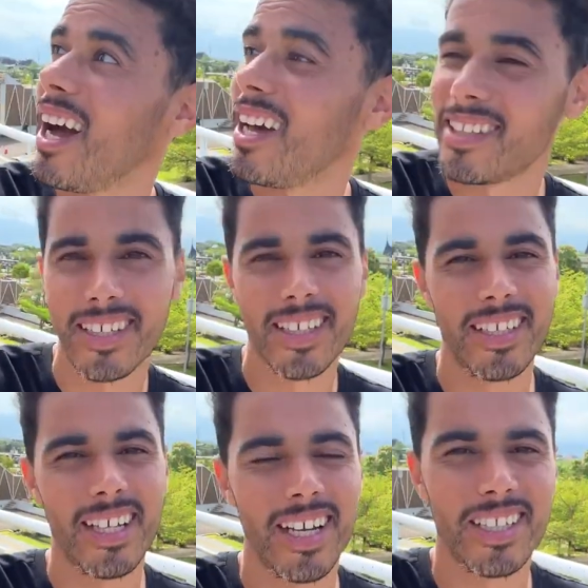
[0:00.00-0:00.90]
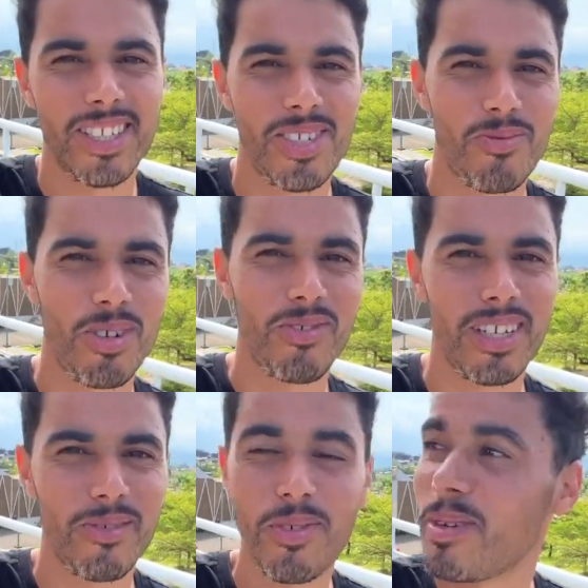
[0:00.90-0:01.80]
And uh, yeah, this is one of the
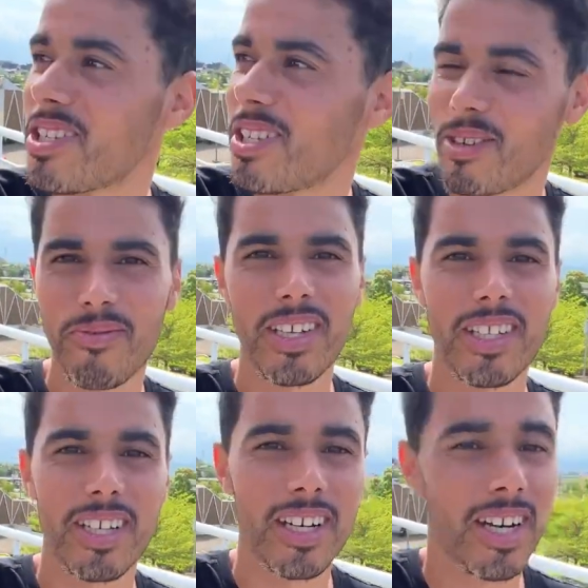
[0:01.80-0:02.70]
information that we find here.